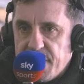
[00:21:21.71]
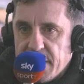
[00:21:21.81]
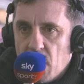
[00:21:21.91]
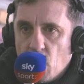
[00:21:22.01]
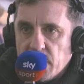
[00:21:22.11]

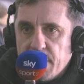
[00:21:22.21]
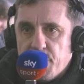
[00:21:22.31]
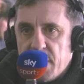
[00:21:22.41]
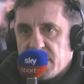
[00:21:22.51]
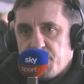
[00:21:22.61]
fan wholly
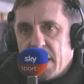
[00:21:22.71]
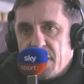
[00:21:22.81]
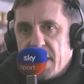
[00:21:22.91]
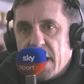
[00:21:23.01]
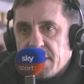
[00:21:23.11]
impressed
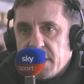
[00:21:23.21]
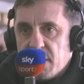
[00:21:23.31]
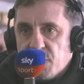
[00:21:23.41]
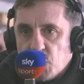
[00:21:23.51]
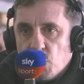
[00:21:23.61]
by the
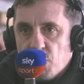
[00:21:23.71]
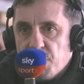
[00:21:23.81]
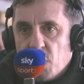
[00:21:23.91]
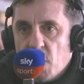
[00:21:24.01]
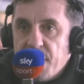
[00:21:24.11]
idea of
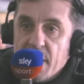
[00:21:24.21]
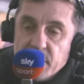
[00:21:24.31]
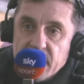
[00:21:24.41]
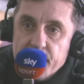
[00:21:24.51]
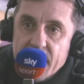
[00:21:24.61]
£245
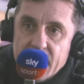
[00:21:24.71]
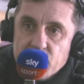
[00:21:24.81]
million